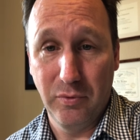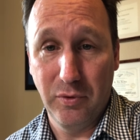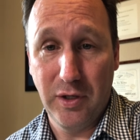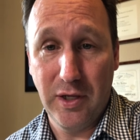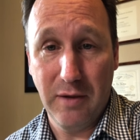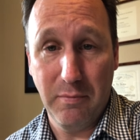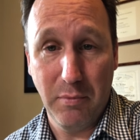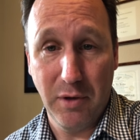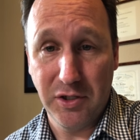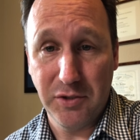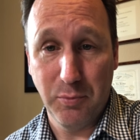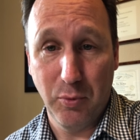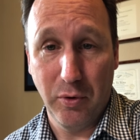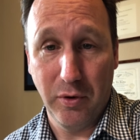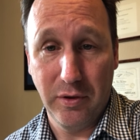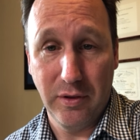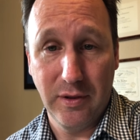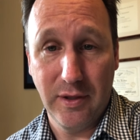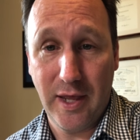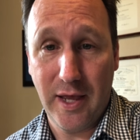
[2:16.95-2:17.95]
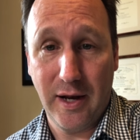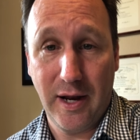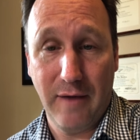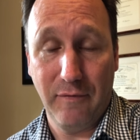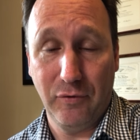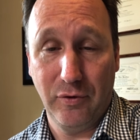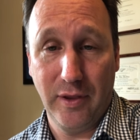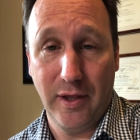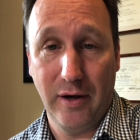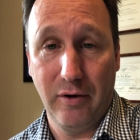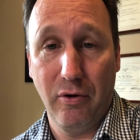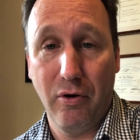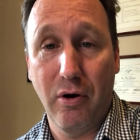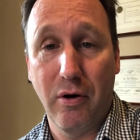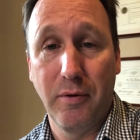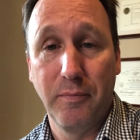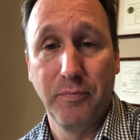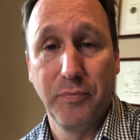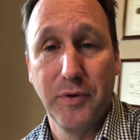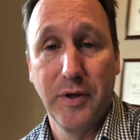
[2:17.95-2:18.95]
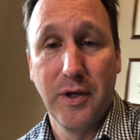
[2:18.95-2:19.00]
get much more than that after that at all.